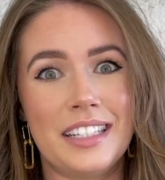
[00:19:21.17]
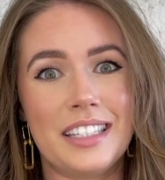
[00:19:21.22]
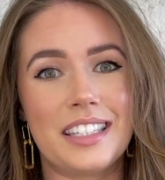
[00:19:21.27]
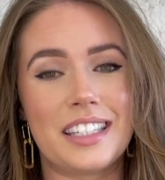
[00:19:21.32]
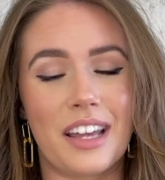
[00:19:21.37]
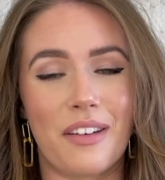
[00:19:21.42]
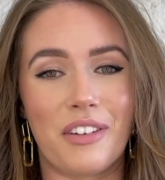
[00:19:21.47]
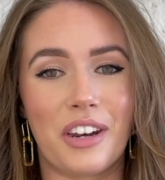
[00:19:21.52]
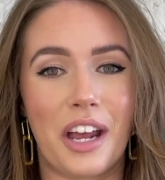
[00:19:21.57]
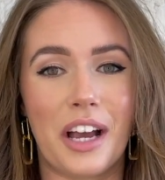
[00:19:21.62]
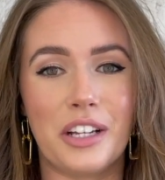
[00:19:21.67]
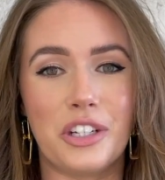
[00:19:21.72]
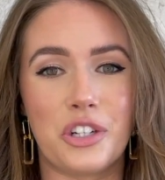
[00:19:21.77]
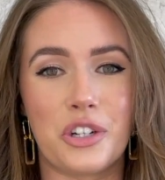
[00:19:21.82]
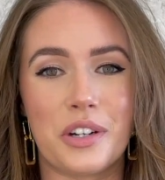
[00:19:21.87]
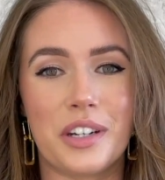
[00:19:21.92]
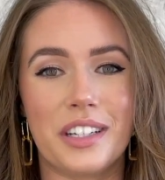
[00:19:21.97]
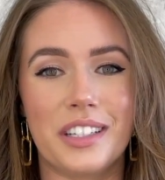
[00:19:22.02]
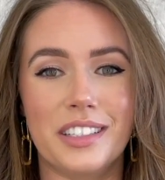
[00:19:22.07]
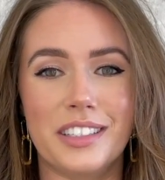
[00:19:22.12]

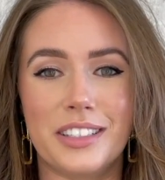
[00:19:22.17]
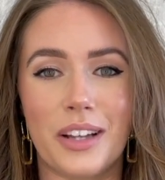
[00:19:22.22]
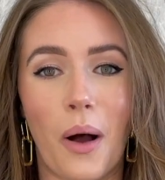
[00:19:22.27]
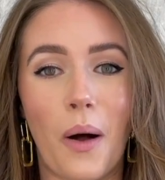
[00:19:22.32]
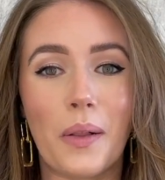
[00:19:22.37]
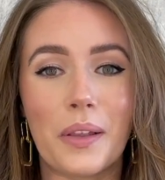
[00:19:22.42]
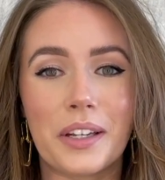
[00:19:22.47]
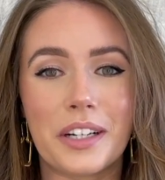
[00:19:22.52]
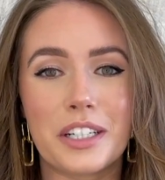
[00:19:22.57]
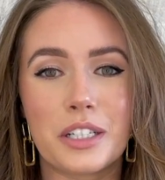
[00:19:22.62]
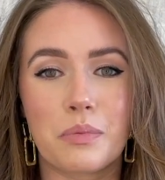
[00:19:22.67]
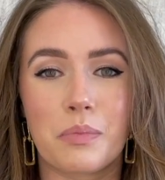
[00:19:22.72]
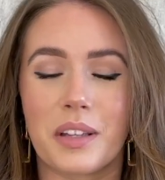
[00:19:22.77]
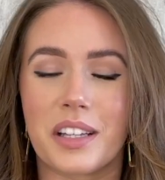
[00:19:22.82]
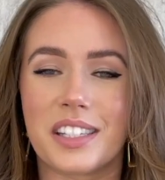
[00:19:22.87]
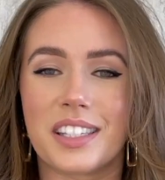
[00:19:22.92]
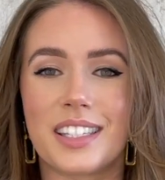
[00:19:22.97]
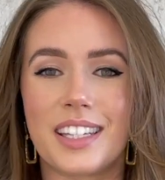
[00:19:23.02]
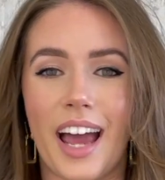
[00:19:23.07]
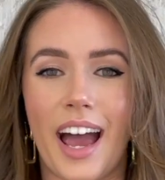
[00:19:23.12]
$700
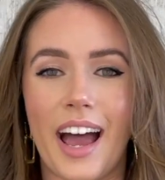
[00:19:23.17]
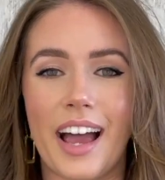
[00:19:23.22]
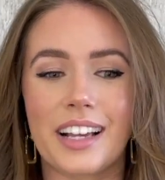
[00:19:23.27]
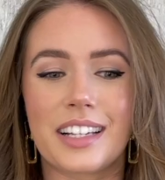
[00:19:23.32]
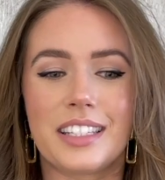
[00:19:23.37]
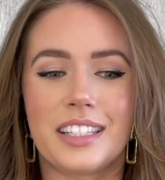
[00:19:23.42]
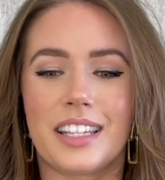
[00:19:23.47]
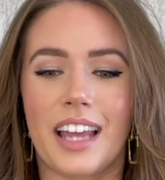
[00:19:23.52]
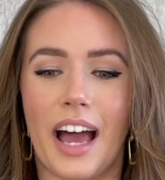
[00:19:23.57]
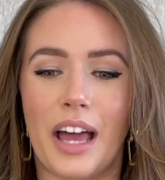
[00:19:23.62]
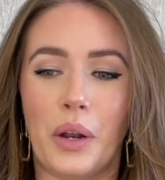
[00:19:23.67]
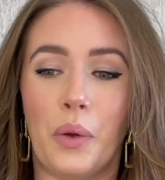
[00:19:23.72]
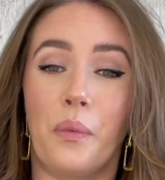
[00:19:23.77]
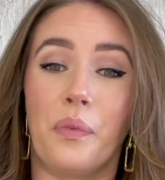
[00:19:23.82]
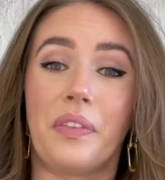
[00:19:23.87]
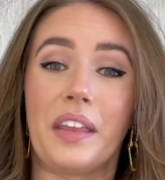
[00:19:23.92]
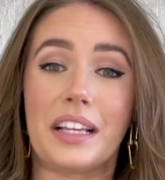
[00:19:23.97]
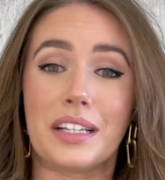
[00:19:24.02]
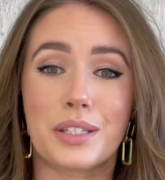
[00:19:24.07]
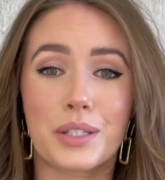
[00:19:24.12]
plus tax? I don't
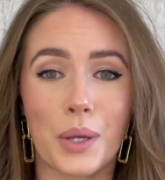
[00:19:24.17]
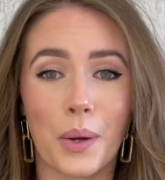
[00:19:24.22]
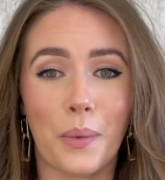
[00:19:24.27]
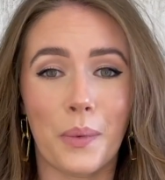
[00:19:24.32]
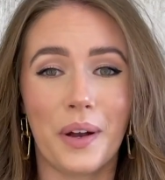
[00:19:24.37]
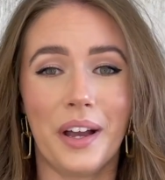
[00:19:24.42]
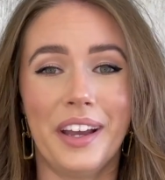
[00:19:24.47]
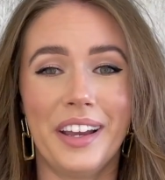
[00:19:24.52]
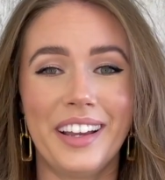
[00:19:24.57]
think so.